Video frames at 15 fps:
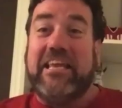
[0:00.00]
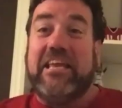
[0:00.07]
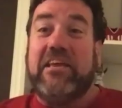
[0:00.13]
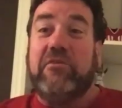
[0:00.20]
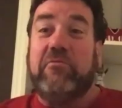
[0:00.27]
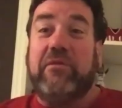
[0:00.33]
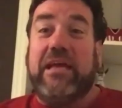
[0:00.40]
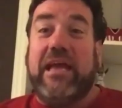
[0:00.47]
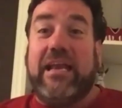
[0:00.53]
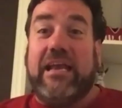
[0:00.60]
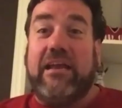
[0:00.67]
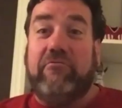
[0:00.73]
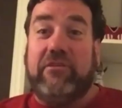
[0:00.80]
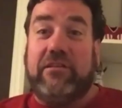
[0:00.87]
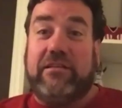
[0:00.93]
We had
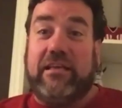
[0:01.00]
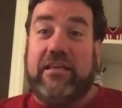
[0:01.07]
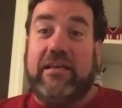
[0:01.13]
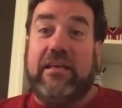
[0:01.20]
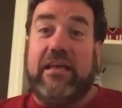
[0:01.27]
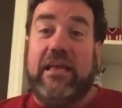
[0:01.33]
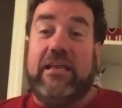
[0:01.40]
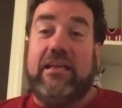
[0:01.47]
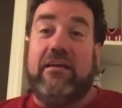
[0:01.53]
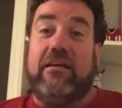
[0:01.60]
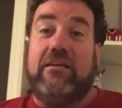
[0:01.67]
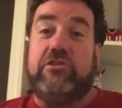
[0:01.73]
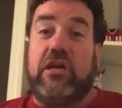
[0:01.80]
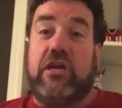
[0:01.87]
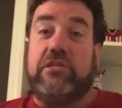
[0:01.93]
everything.
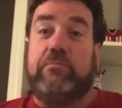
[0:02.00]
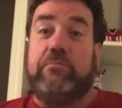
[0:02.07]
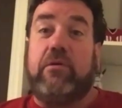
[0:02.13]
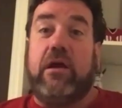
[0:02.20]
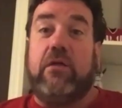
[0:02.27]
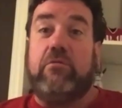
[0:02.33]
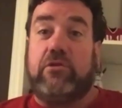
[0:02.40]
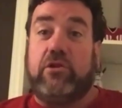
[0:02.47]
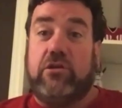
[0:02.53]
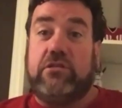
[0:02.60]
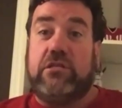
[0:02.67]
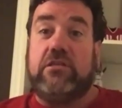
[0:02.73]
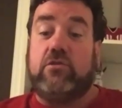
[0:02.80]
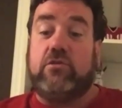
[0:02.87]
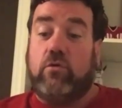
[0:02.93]
And Josh Pine with
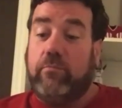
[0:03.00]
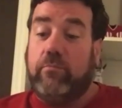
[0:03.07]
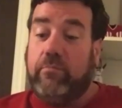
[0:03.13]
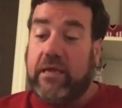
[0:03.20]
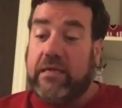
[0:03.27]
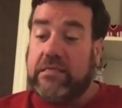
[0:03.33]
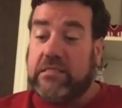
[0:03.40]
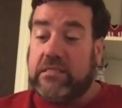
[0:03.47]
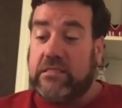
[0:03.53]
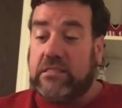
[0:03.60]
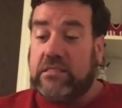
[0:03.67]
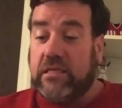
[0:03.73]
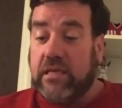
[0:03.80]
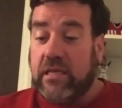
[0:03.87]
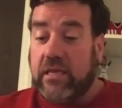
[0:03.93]
13 total
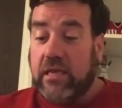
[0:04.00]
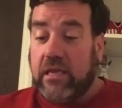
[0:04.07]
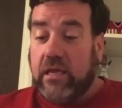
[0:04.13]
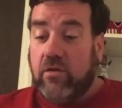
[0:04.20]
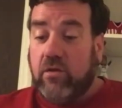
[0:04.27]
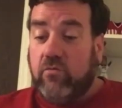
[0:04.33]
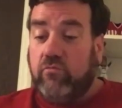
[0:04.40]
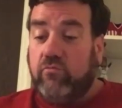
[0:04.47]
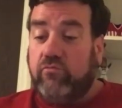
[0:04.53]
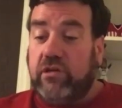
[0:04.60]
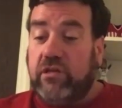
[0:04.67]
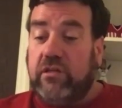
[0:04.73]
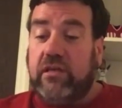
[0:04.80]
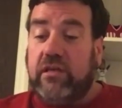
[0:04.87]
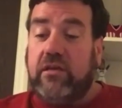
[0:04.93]
bases.
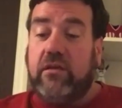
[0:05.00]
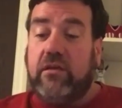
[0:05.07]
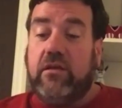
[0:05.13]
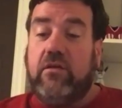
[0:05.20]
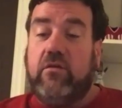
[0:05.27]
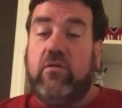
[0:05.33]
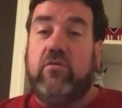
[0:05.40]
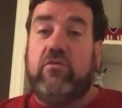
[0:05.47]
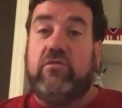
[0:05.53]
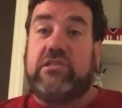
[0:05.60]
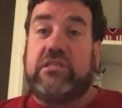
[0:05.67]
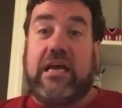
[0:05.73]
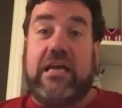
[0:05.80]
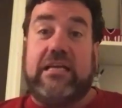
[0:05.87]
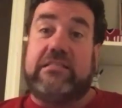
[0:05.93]
Really, the
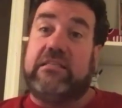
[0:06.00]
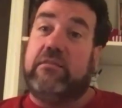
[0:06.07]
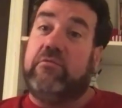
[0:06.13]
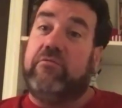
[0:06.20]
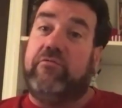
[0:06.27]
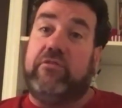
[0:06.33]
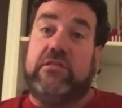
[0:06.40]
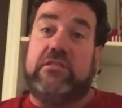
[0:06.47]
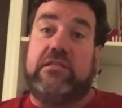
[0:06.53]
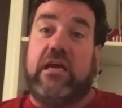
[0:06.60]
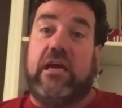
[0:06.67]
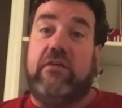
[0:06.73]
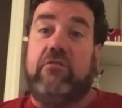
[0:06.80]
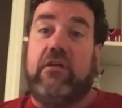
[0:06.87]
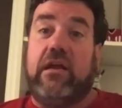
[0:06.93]
sky's the limit for this
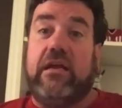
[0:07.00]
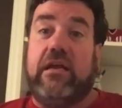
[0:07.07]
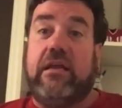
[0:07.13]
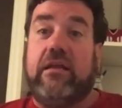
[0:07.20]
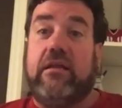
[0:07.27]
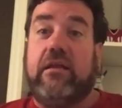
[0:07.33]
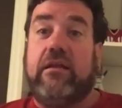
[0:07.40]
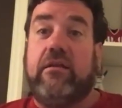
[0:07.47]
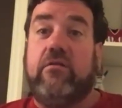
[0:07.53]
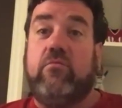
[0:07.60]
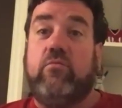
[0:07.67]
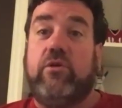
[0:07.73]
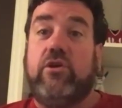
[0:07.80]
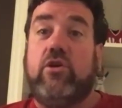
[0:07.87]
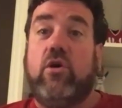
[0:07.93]
guy, right? And
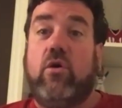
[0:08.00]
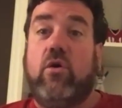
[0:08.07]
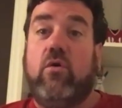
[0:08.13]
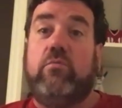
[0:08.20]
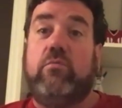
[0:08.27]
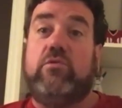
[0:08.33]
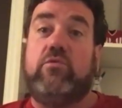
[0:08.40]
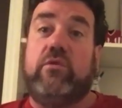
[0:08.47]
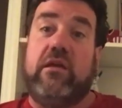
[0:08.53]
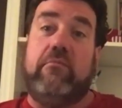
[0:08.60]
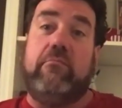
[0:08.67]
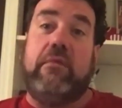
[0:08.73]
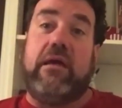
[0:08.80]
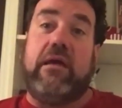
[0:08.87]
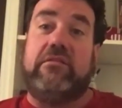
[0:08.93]
we know between
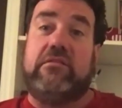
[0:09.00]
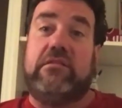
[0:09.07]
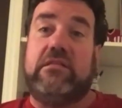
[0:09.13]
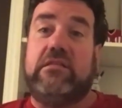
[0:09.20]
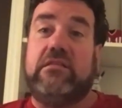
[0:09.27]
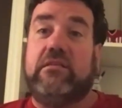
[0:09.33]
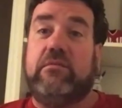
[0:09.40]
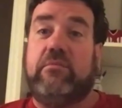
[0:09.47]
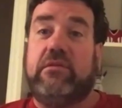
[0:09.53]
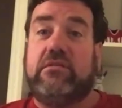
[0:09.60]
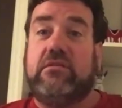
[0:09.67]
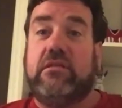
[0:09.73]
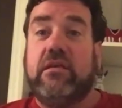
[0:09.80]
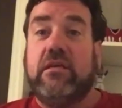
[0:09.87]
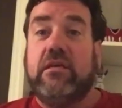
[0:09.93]
him, Matheson, and Tibbetts,